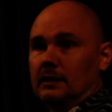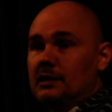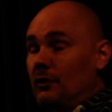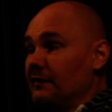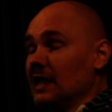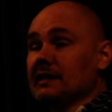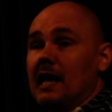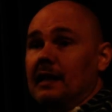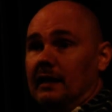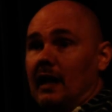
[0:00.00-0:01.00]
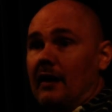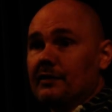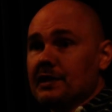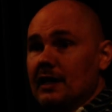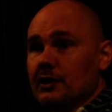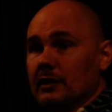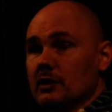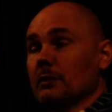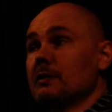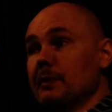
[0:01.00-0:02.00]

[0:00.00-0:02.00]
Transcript: sort of dictating the conversation. So what's